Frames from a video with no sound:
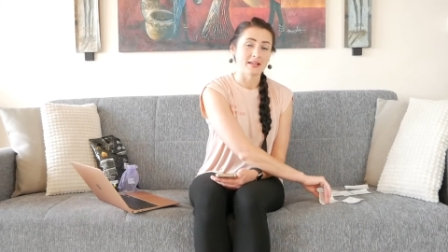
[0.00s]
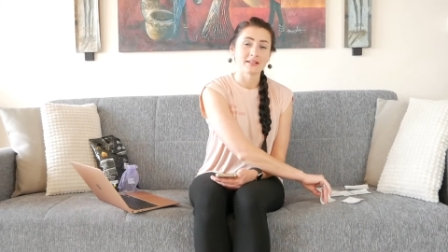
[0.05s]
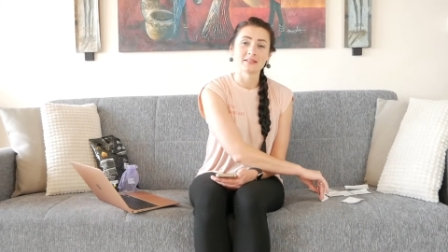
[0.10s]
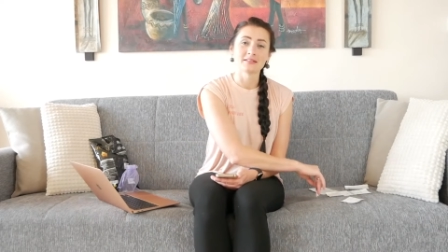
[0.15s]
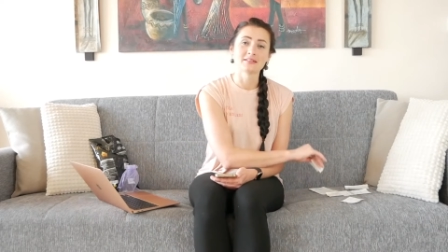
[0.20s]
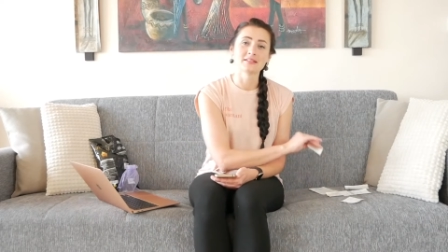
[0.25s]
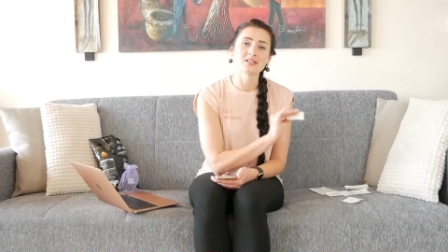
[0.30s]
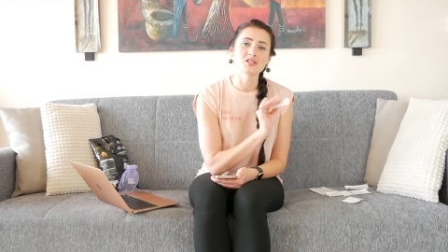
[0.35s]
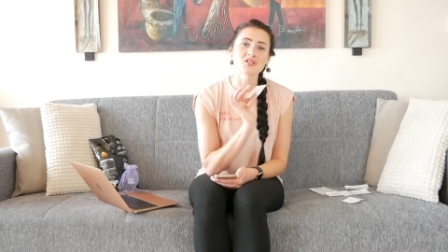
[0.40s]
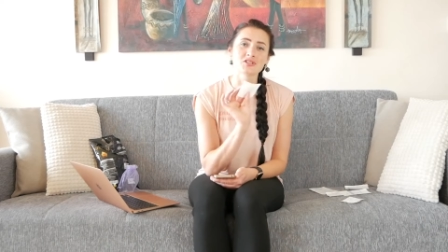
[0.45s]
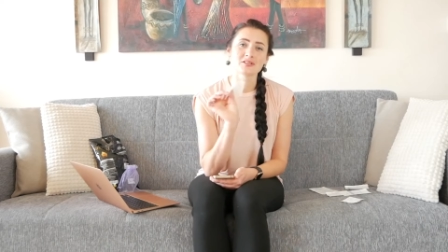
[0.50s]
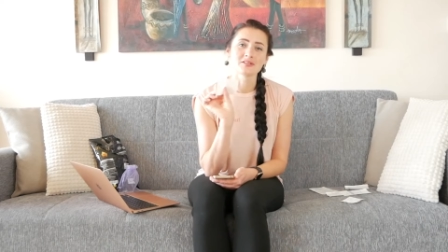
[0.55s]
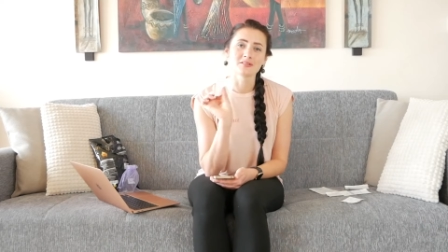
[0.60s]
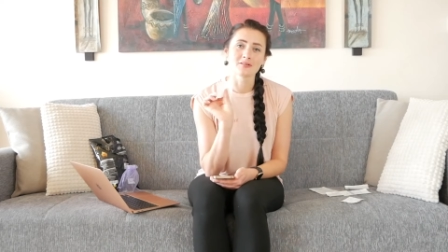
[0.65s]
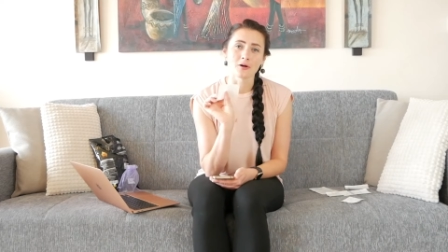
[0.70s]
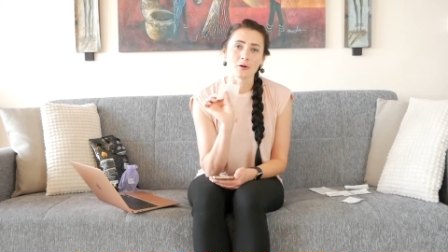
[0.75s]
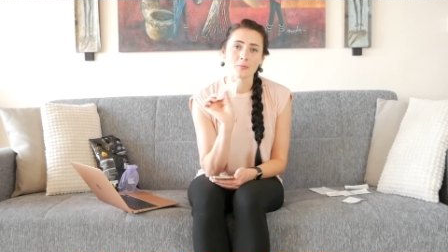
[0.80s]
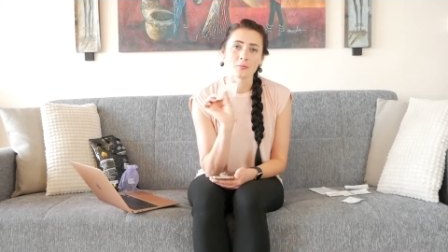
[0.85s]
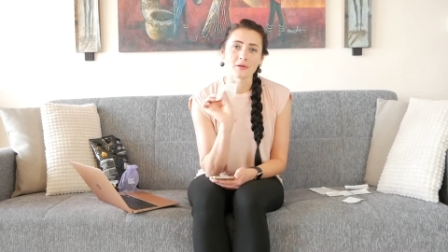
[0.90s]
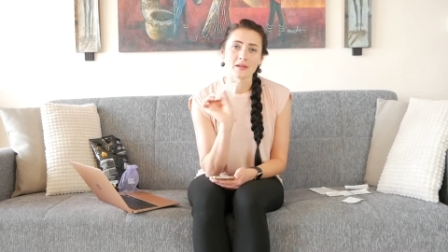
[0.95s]
a digital
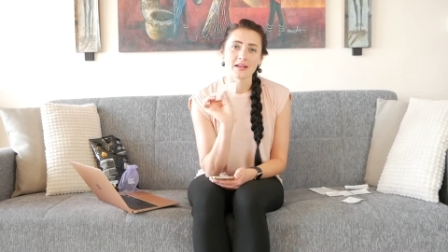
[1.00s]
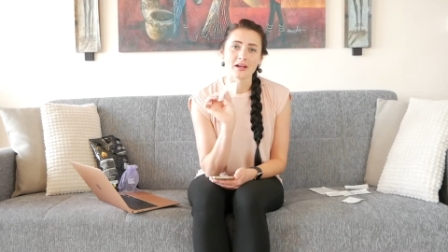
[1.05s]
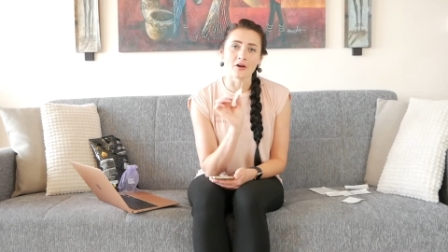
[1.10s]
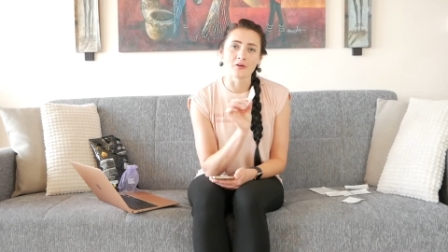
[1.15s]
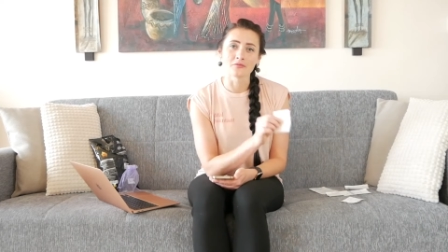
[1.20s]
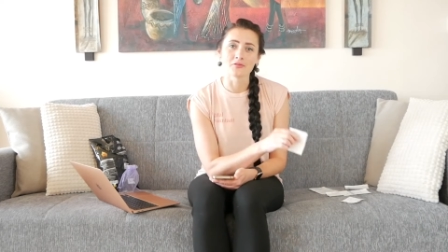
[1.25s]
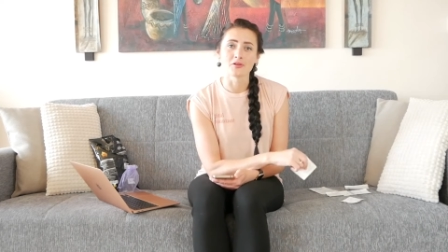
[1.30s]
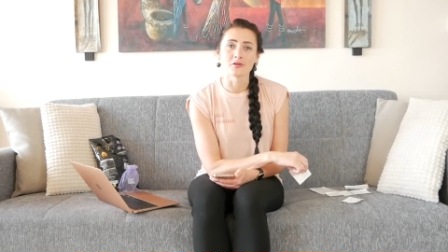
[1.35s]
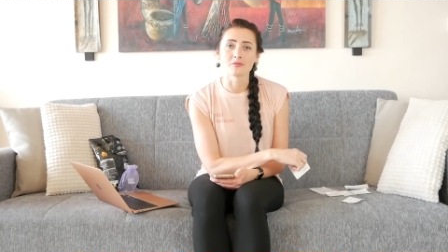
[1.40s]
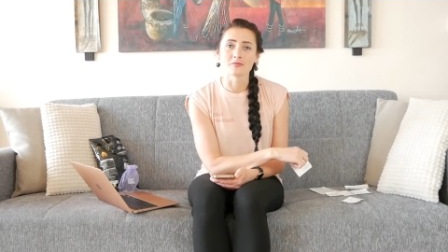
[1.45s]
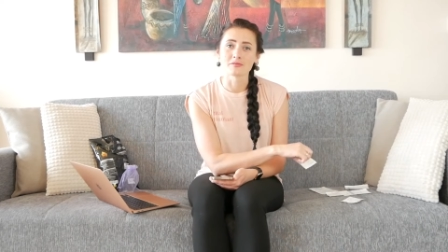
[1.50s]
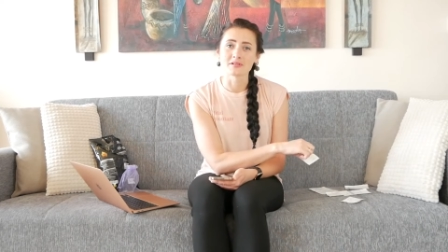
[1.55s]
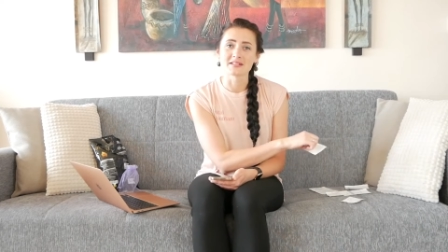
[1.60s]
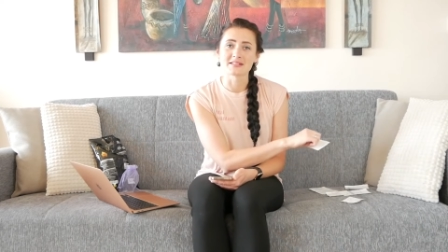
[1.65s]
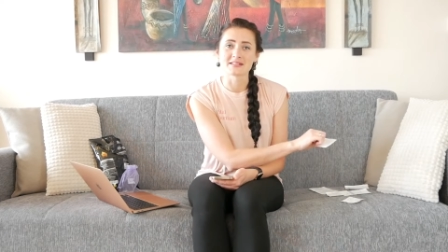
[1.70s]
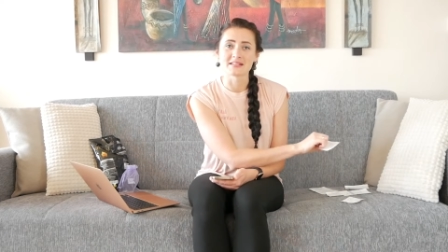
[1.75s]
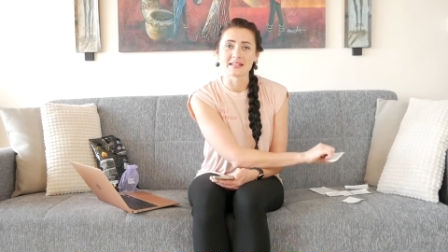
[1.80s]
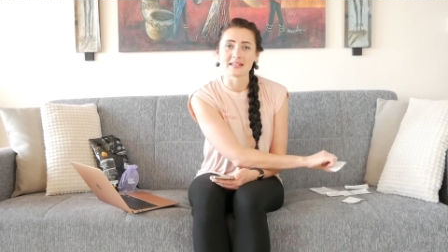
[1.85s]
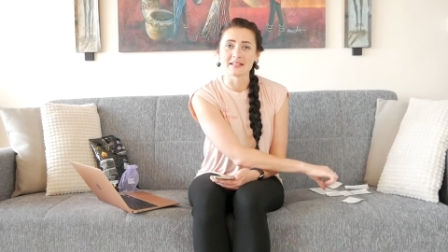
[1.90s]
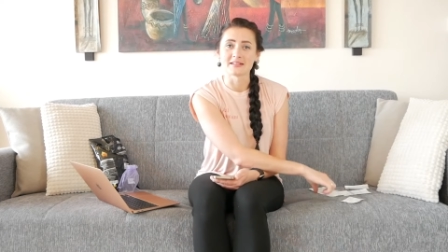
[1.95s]
copy of your
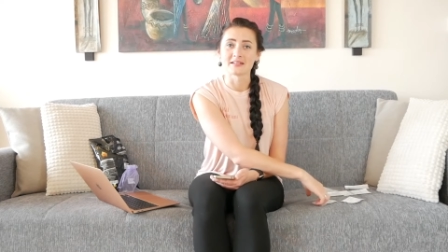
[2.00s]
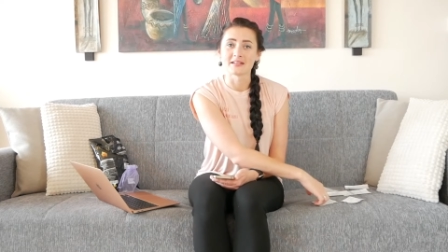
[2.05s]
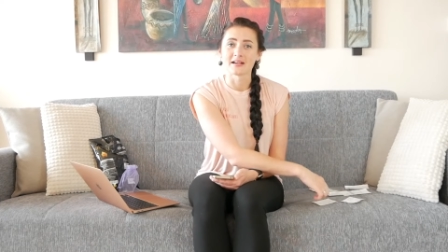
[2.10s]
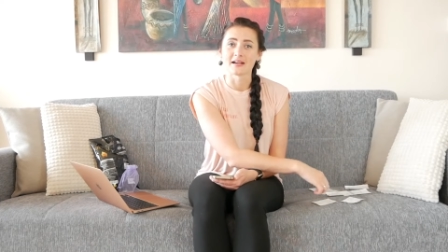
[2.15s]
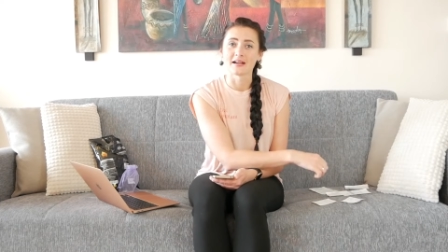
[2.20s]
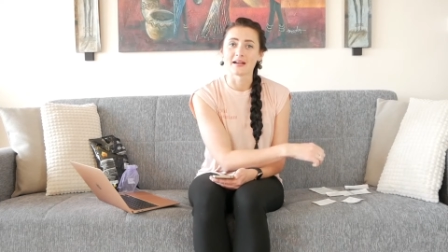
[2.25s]
receipt